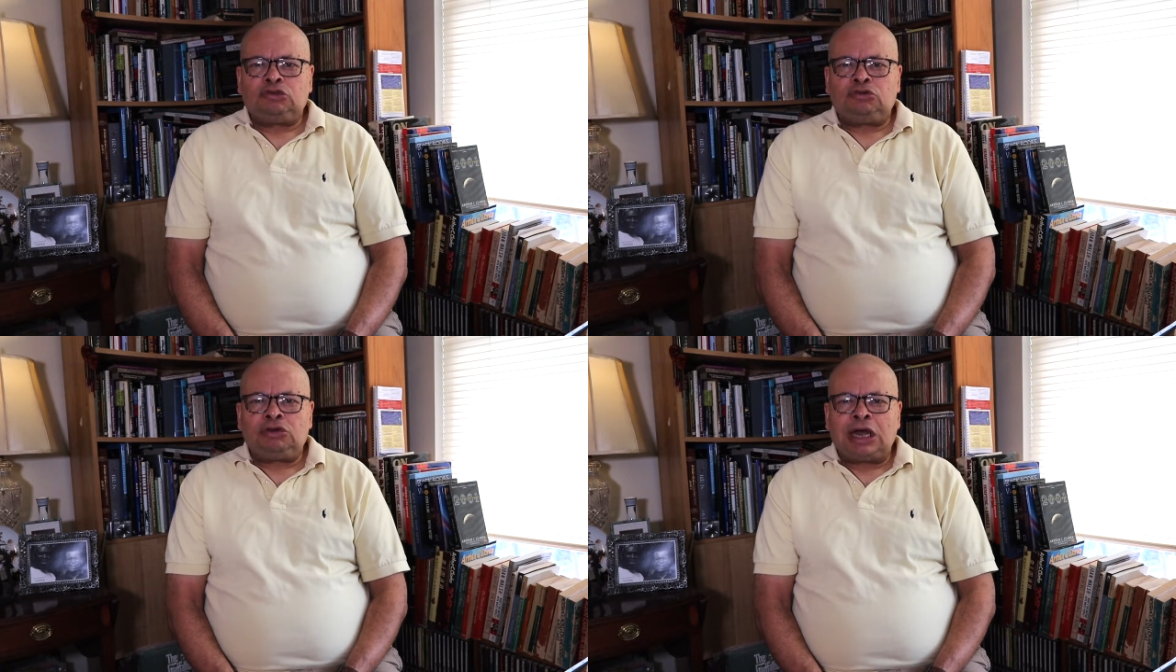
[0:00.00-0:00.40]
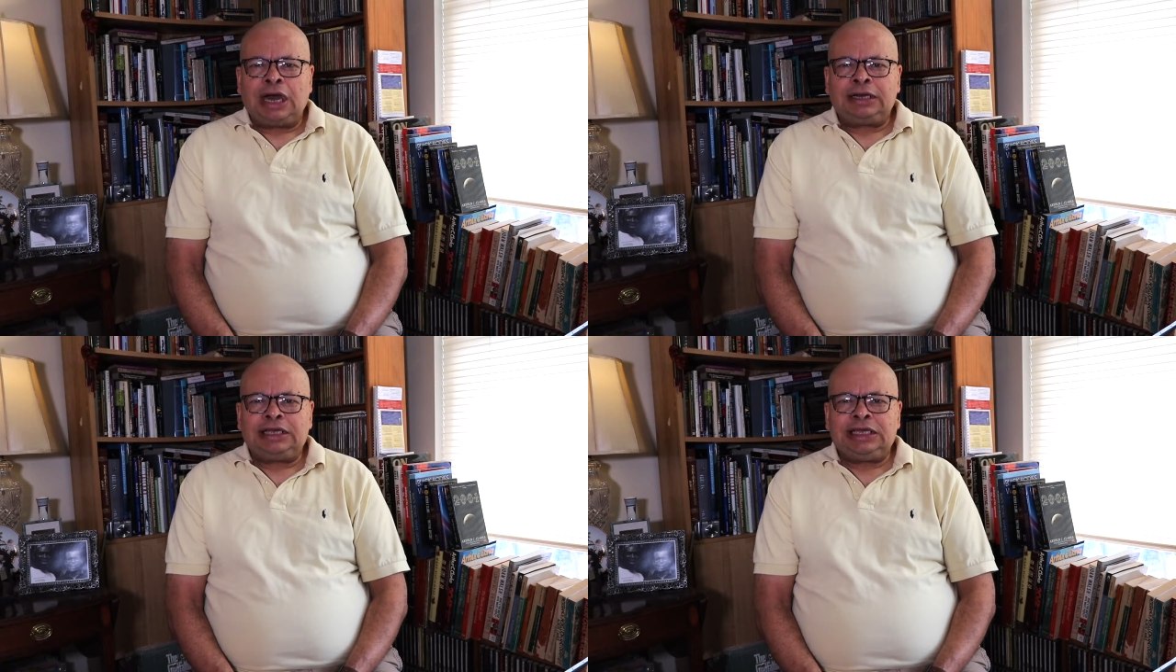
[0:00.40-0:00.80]
do
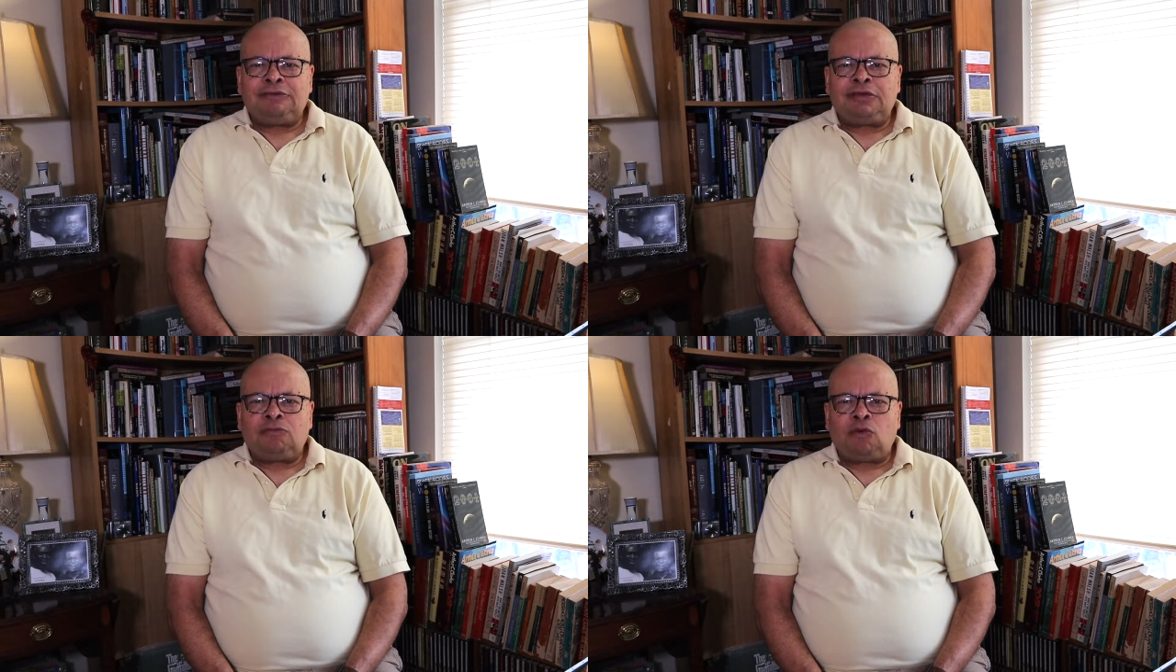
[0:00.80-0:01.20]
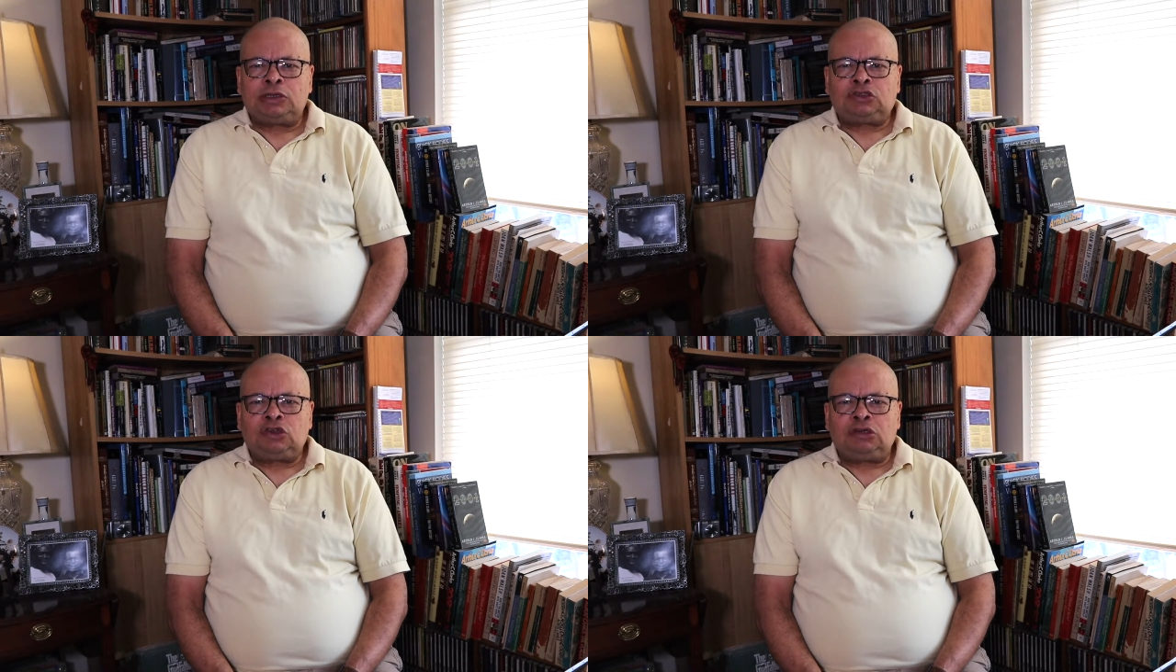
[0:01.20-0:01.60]
not even
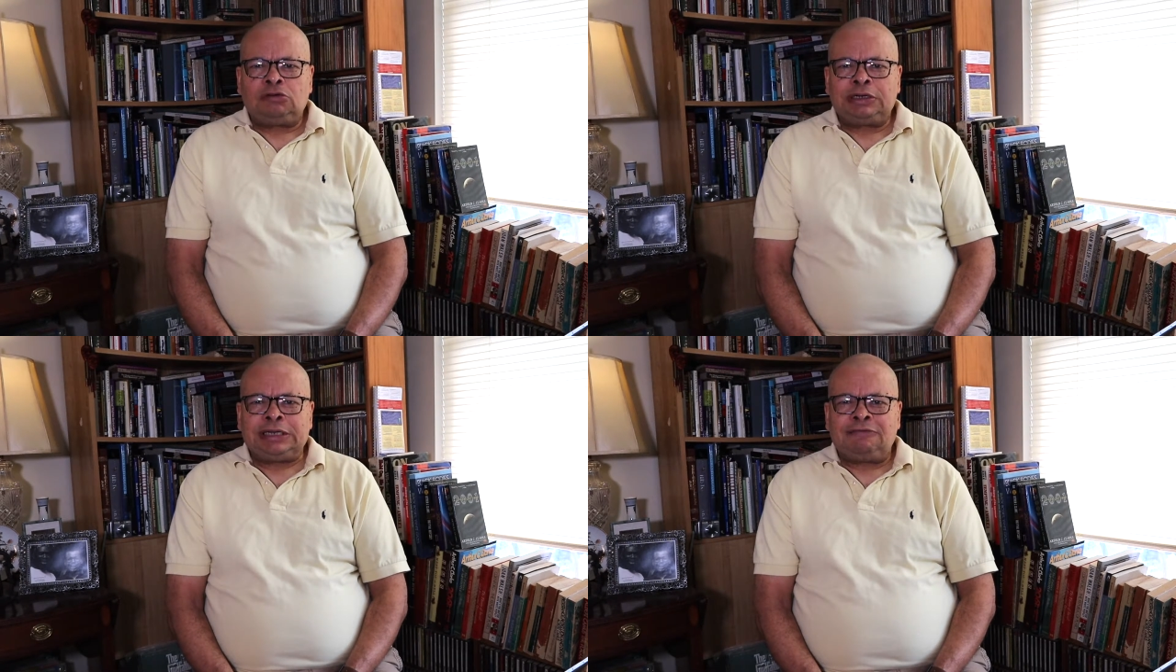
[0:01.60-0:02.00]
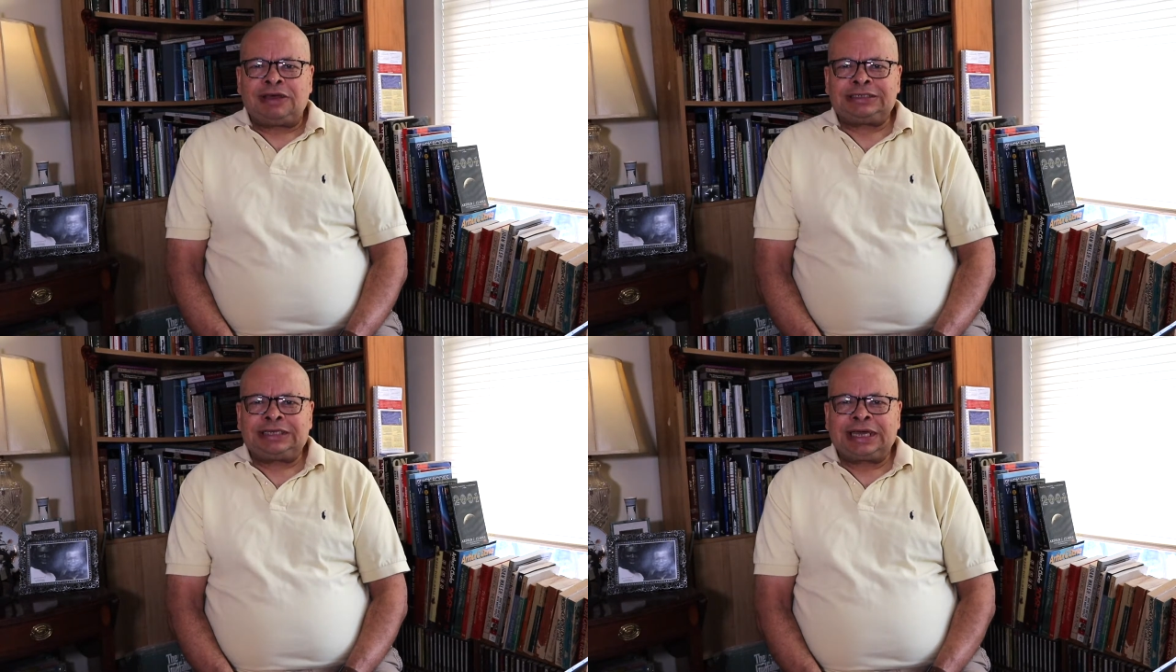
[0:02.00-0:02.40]
want to do an
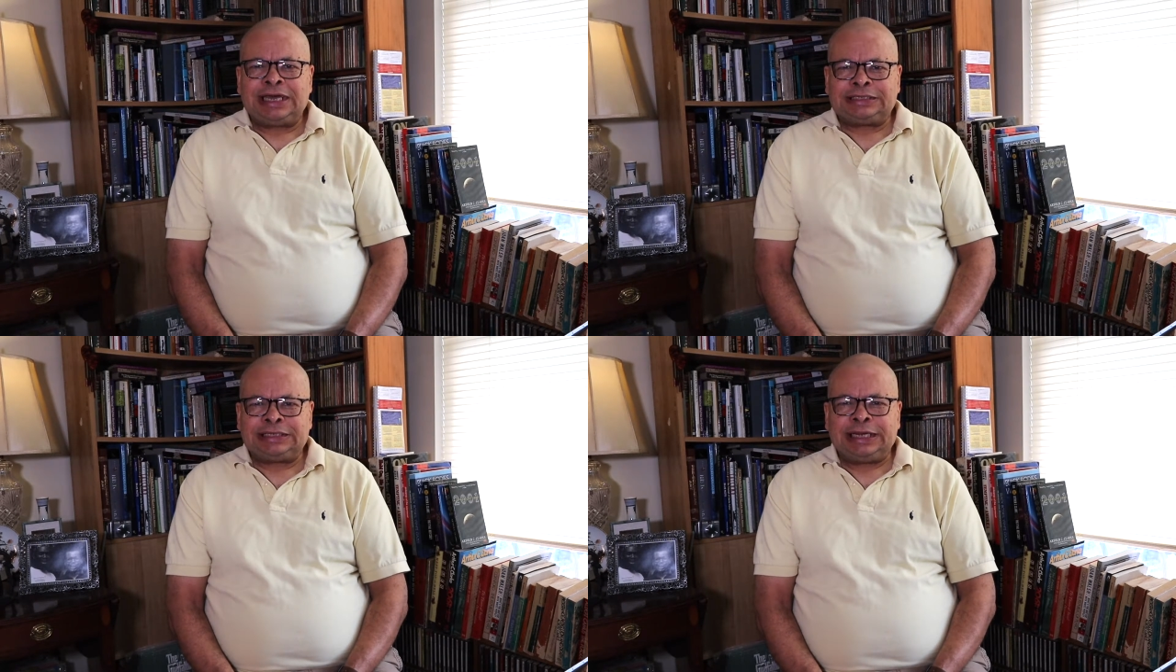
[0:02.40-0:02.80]
investigation.